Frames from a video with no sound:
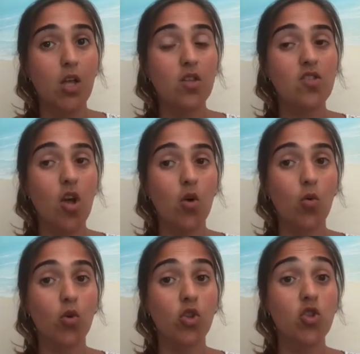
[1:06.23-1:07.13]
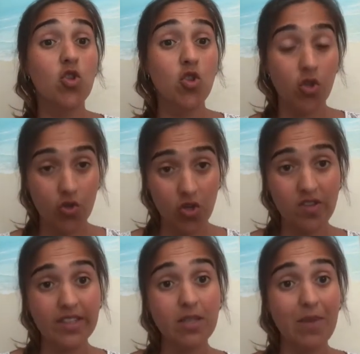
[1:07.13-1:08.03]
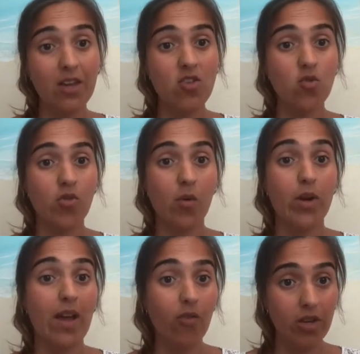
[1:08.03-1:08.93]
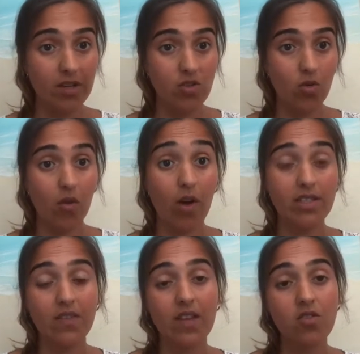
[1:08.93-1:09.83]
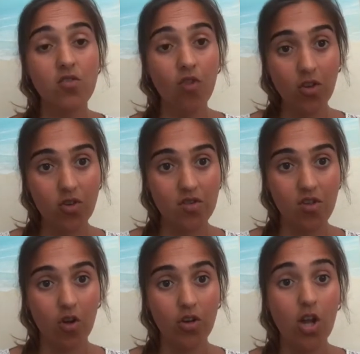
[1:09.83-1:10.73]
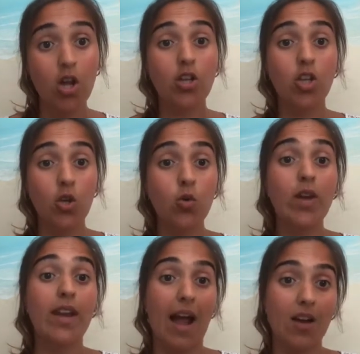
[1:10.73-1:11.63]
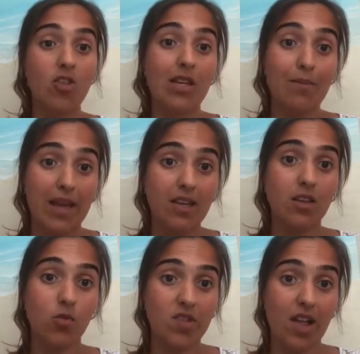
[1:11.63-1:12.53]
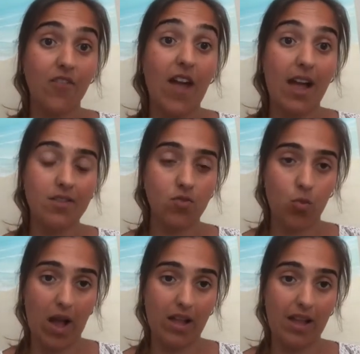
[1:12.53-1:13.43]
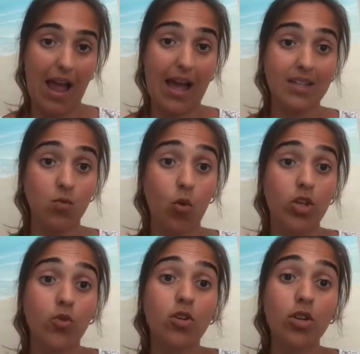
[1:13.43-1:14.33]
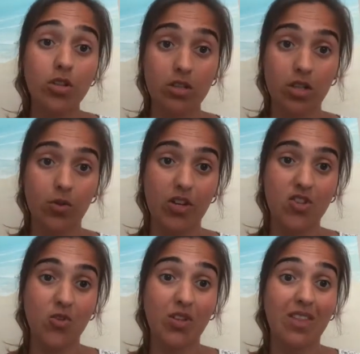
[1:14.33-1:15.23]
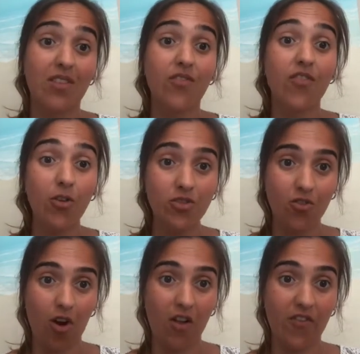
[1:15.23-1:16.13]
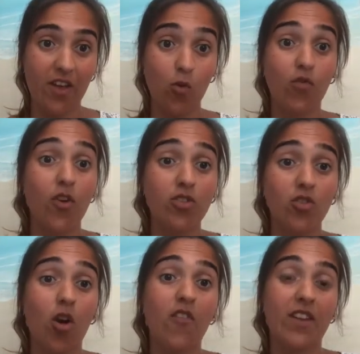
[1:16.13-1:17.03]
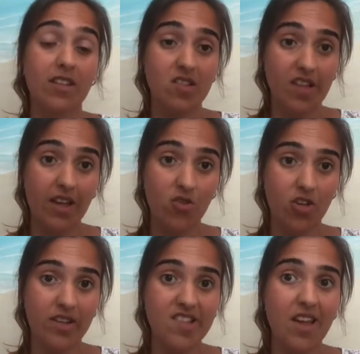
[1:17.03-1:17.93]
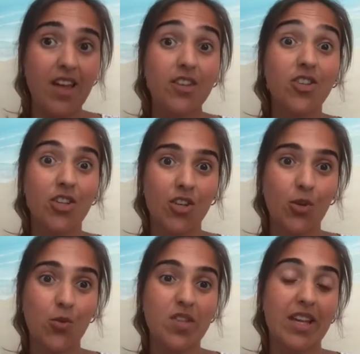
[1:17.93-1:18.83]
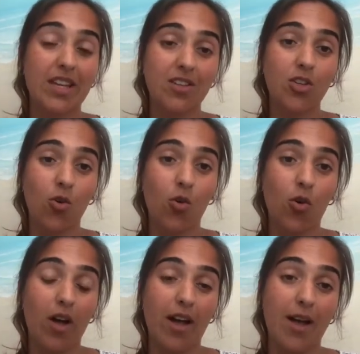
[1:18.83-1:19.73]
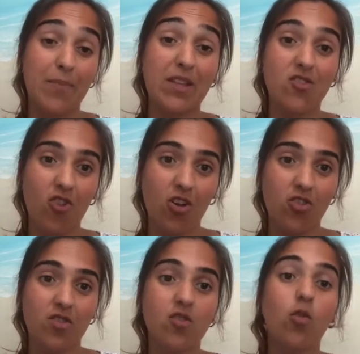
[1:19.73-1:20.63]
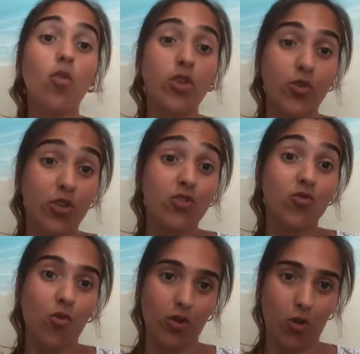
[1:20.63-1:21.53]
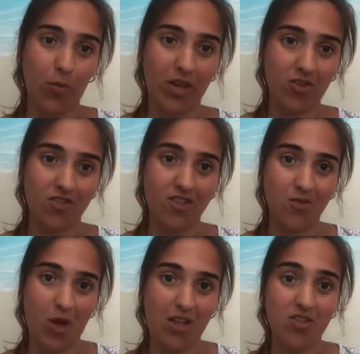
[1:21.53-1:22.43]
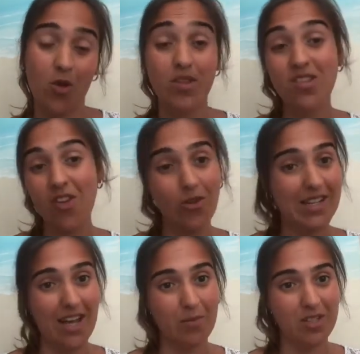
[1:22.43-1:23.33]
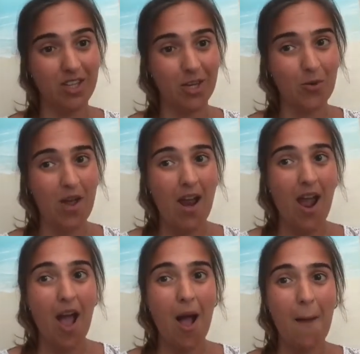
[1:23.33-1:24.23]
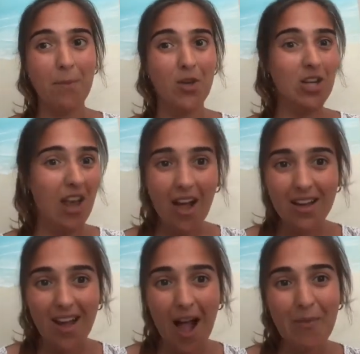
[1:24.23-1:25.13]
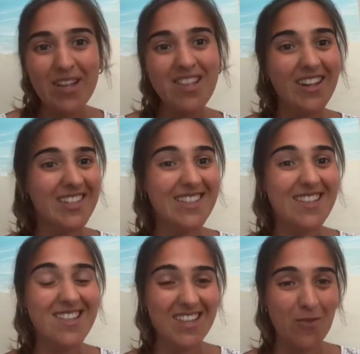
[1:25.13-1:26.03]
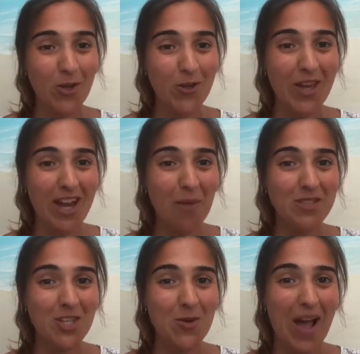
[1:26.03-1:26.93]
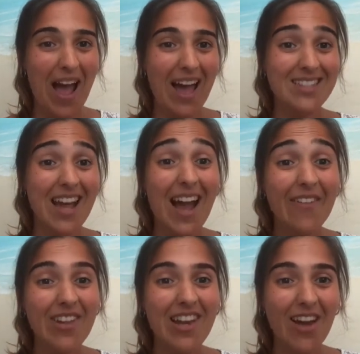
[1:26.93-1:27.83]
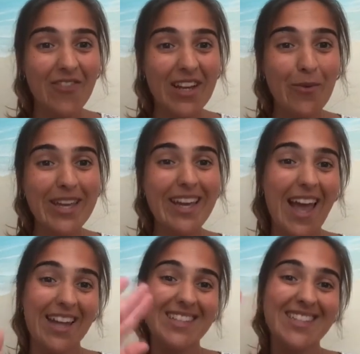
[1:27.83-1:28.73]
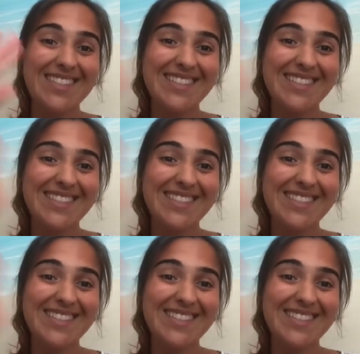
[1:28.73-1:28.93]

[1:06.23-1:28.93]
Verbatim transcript: So you just need to make sure that whatever it is you are writing the instructions on, you can actually make it yourself as well. And what you could do is you could then photograph it or photograph it in stages to use in your um, instructions, or you could draw your pictures as well. So it's totally up to you. Um, good luck. I'm excited to see what you get up to and have a lovely weekend.